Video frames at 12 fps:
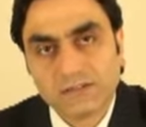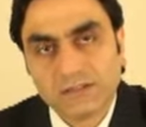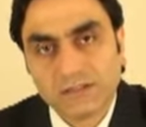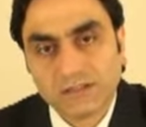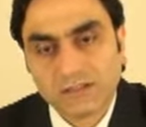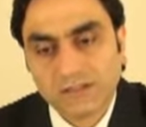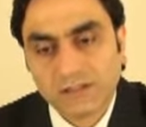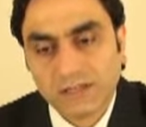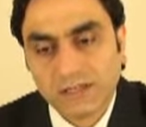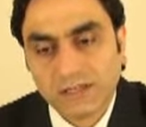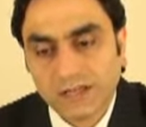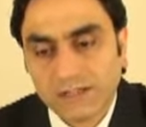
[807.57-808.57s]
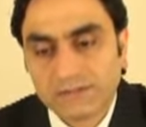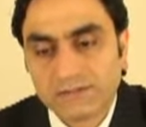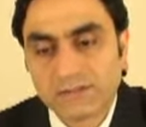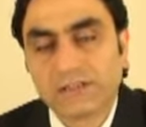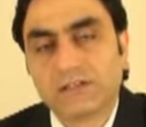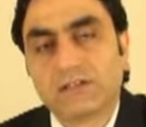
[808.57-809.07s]
uh, had
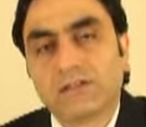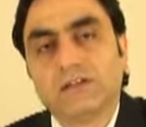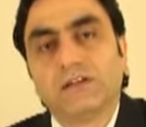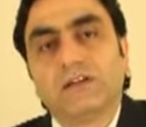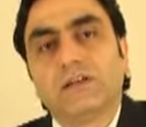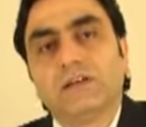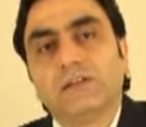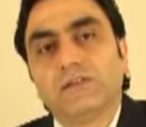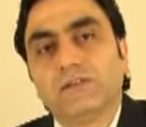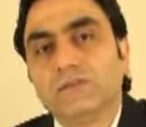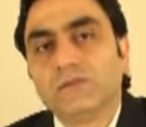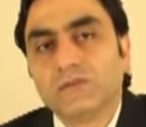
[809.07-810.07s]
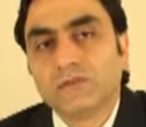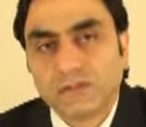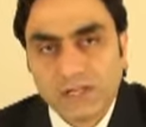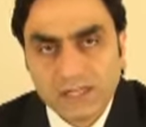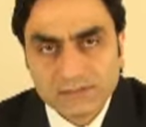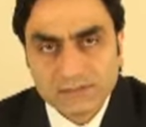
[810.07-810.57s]
you
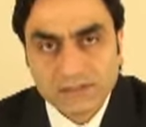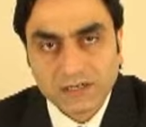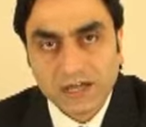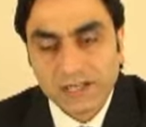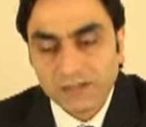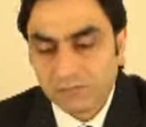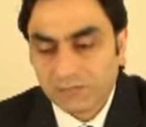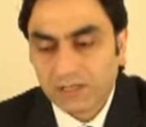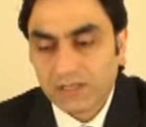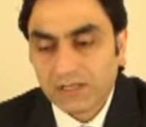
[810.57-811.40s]
not crime,